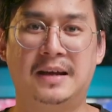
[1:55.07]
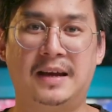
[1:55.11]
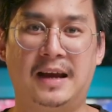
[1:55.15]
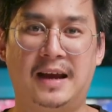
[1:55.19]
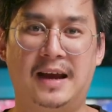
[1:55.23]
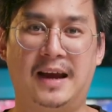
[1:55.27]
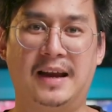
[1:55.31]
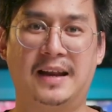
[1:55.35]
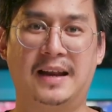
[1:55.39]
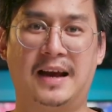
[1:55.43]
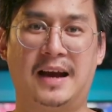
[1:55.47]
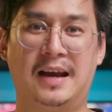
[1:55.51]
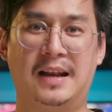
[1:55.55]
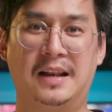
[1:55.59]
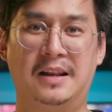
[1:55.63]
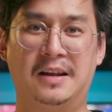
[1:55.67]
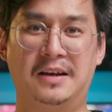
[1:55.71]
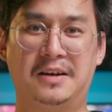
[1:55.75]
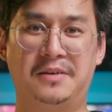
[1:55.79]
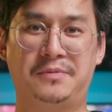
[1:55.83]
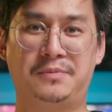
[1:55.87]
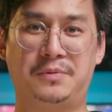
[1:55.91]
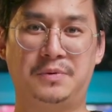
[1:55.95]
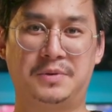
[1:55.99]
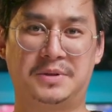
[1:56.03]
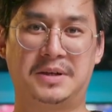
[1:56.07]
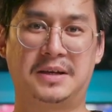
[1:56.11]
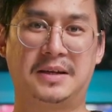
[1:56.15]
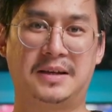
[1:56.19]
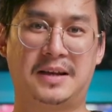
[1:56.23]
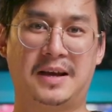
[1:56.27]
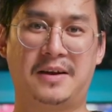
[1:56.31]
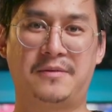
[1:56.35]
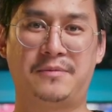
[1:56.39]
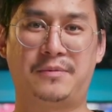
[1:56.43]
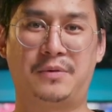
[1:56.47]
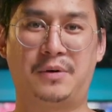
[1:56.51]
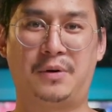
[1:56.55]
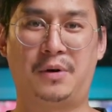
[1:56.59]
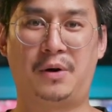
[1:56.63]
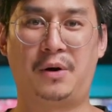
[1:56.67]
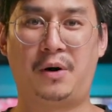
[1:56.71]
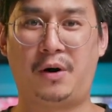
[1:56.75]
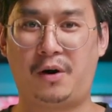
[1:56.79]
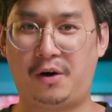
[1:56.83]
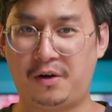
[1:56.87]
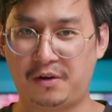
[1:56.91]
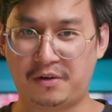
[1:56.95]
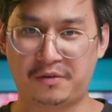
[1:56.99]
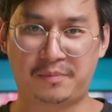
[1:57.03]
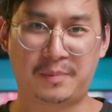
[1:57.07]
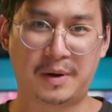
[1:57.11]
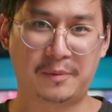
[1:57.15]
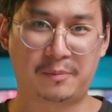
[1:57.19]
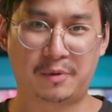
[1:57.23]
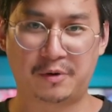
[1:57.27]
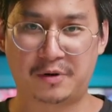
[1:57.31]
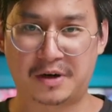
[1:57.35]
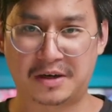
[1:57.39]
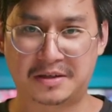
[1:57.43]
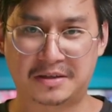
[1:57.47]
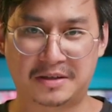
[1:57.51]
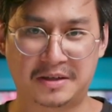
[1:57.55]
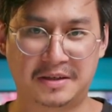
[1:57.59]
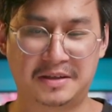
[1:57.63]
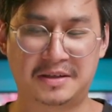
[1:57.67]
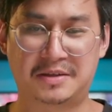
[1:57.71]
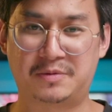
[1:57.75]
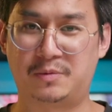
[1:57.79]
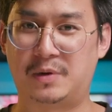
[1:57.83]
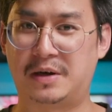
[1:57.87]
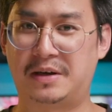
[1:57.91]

And I love using them for all of my productions,